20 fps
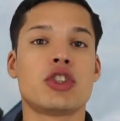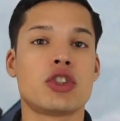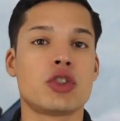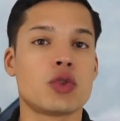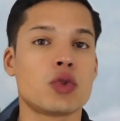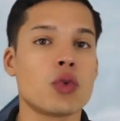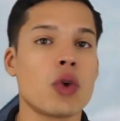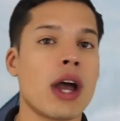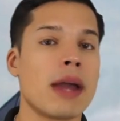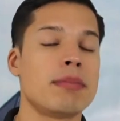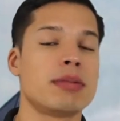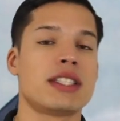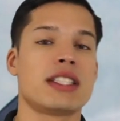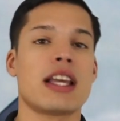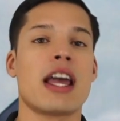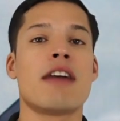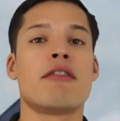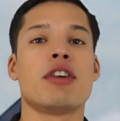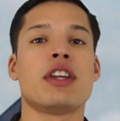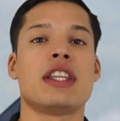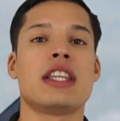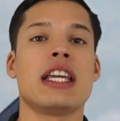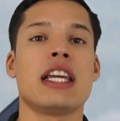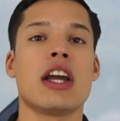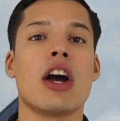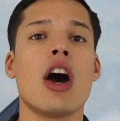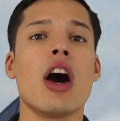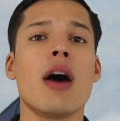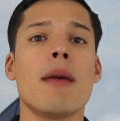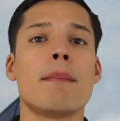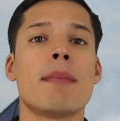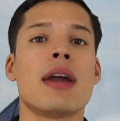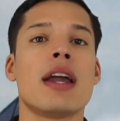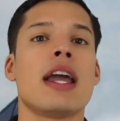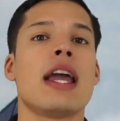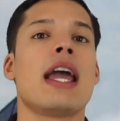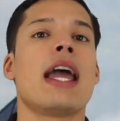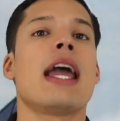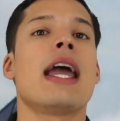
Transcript: swipes everything up